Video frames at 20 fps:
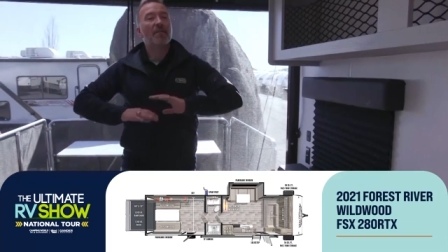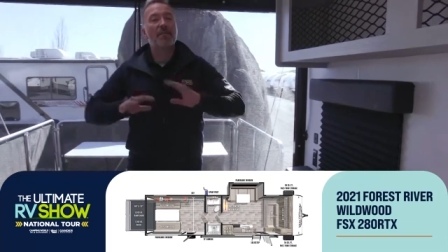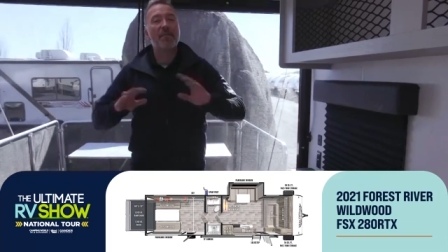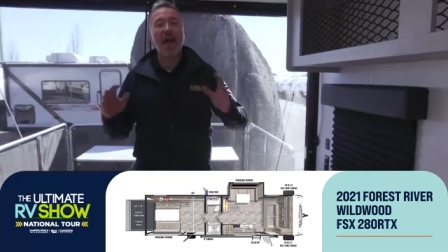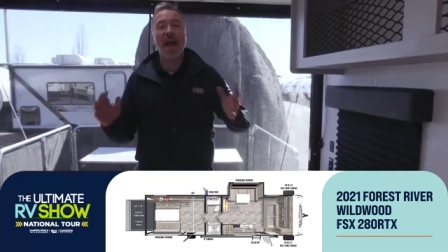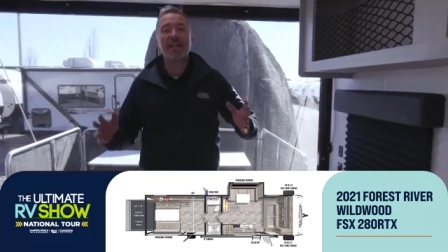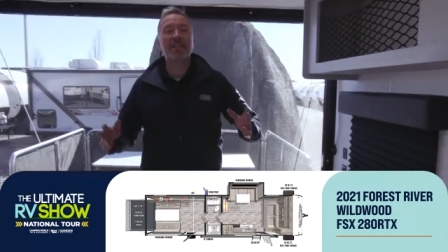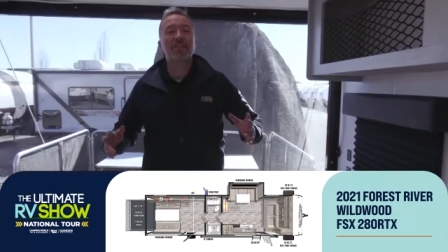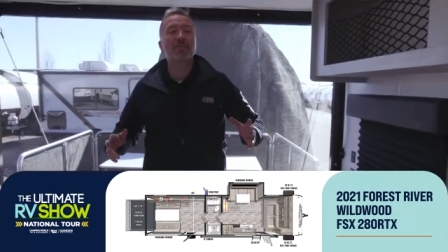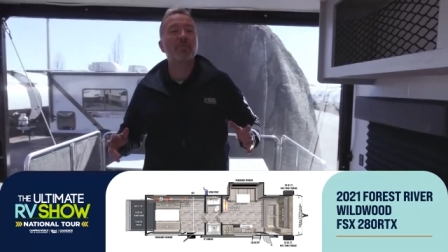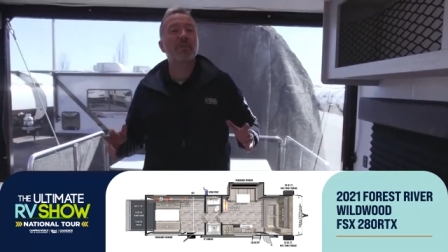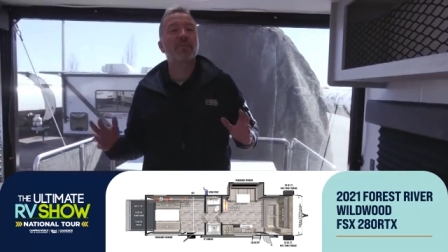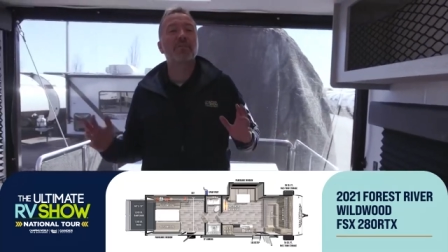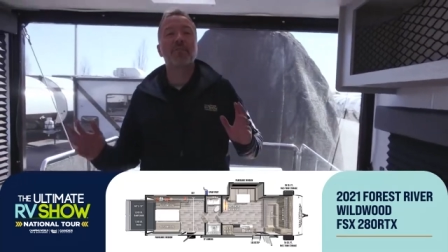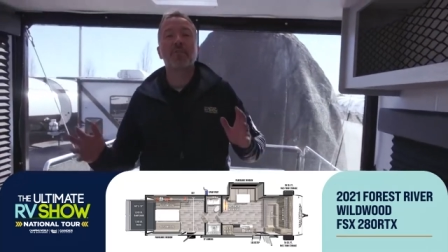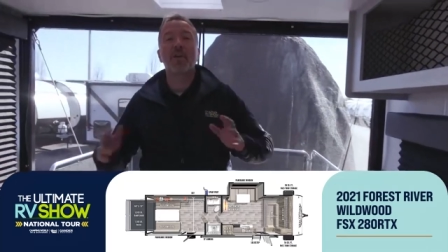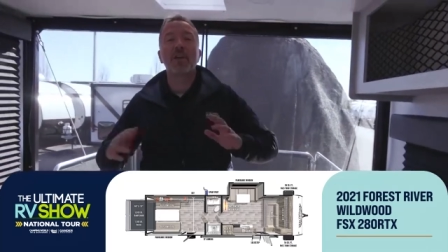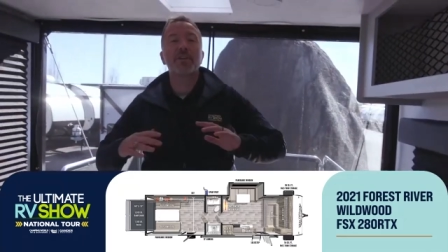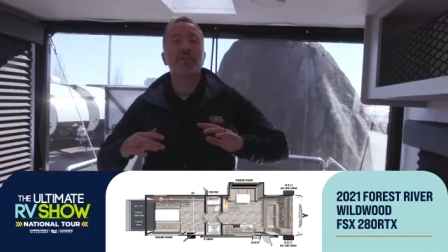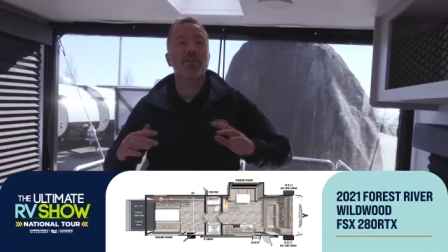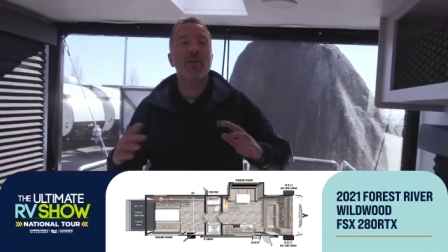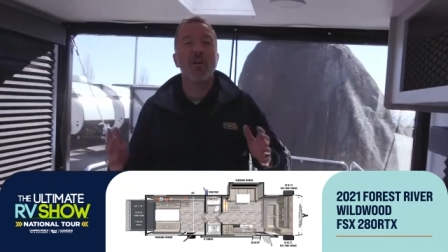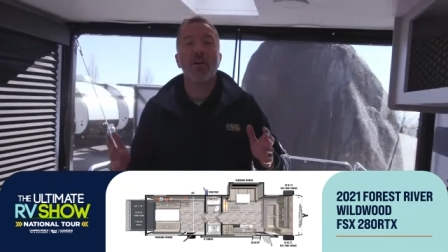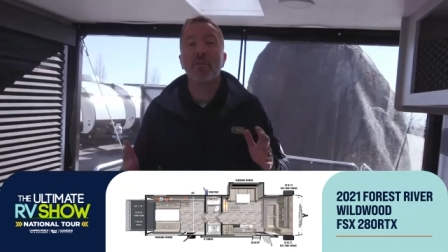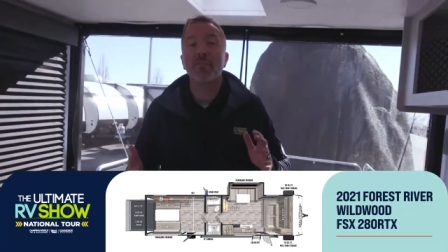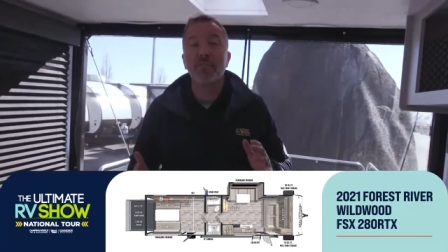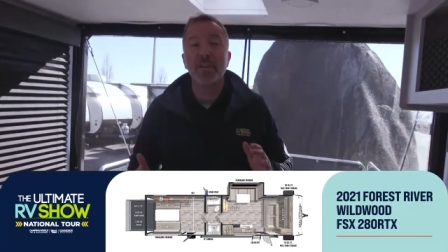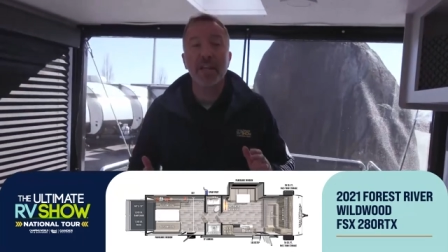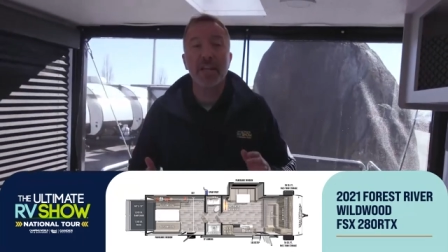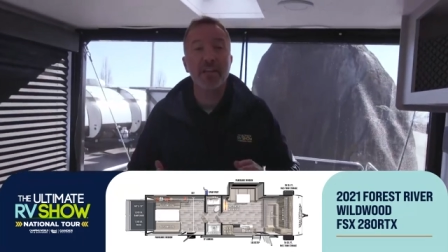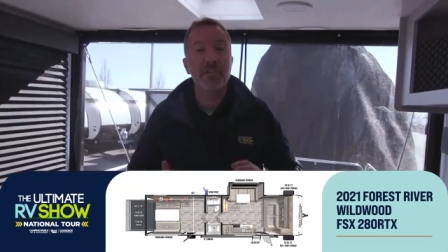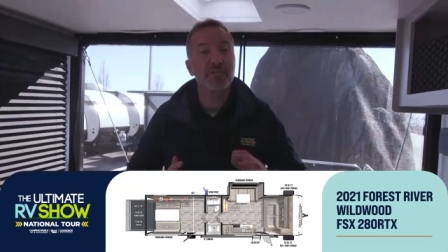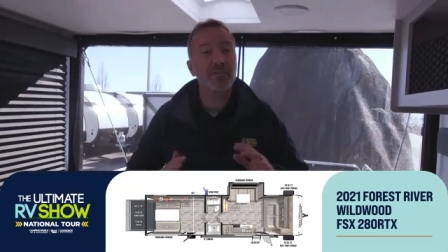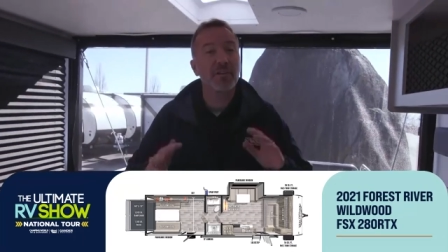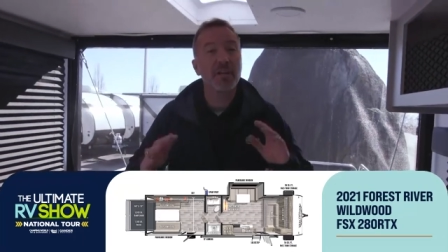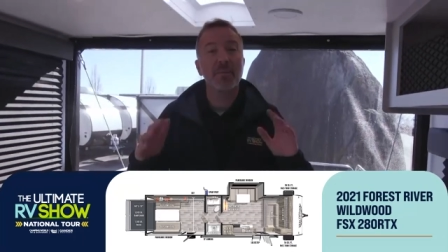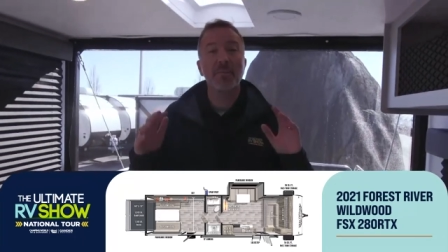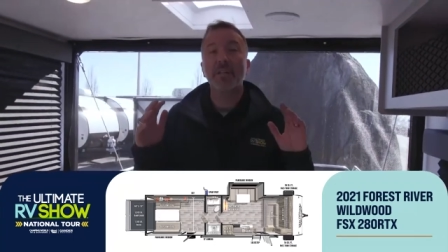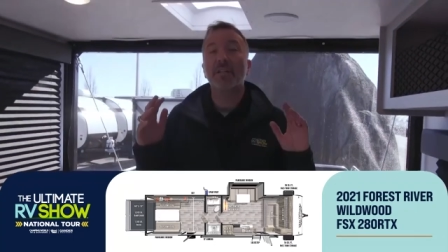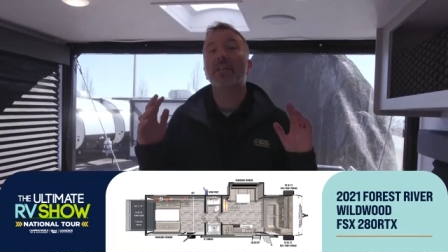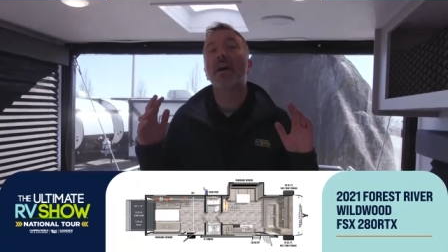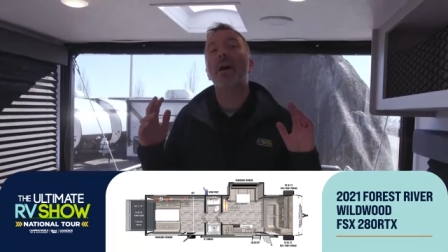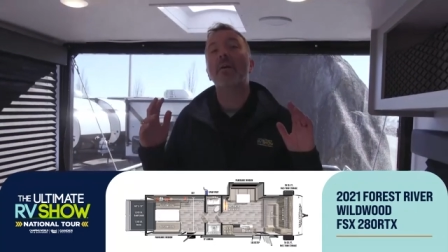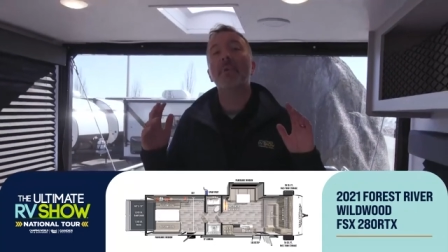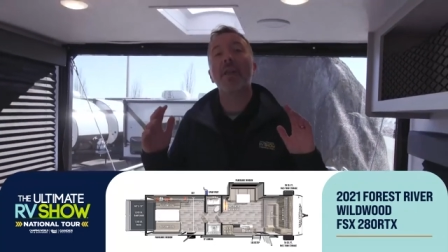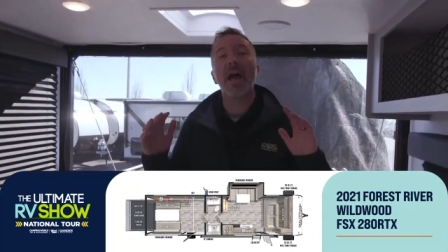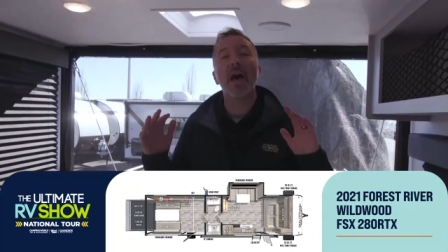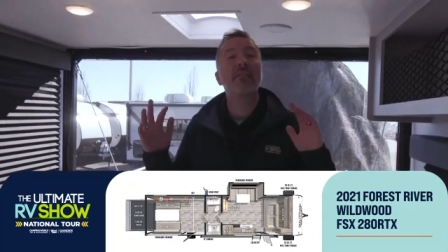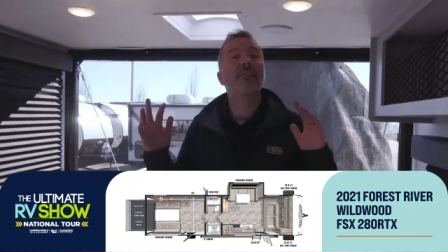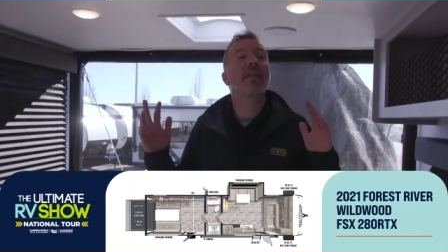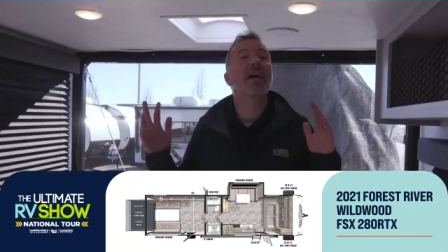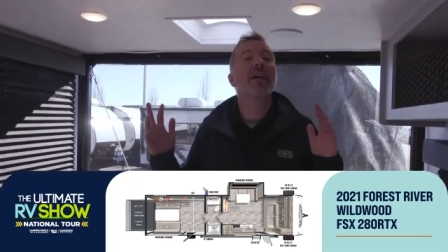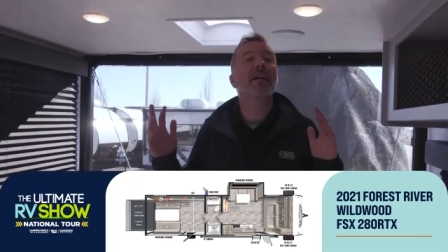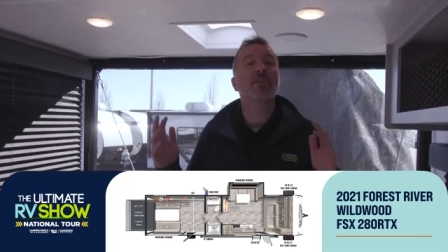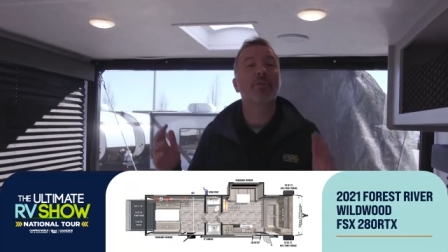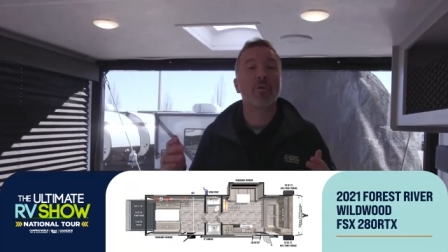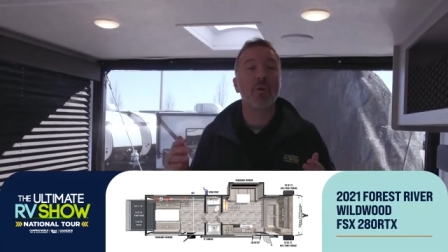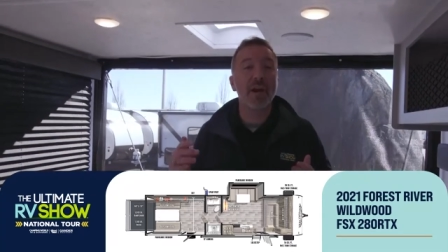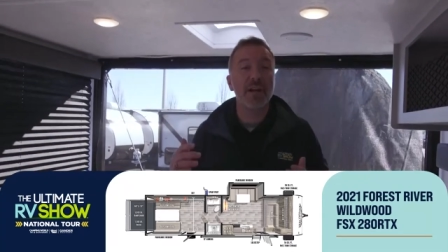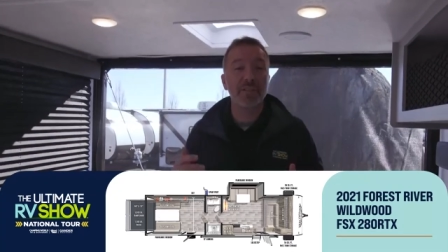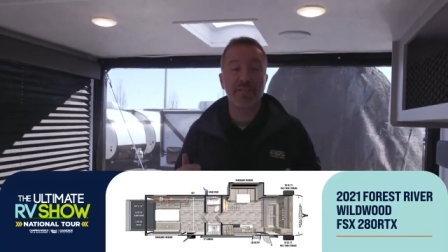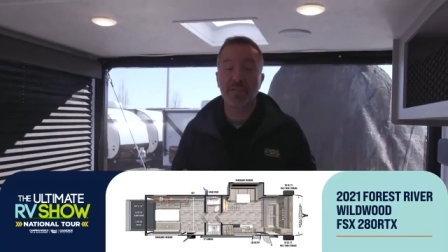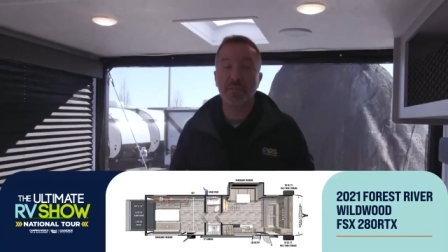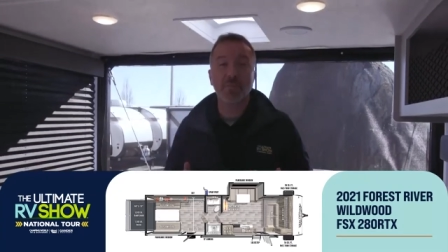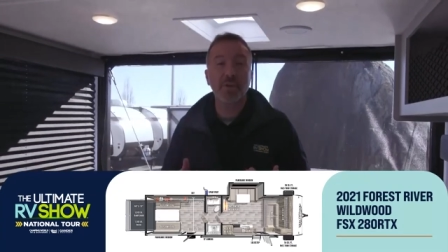Factory fresh RVs are gonna be coming out like crazy.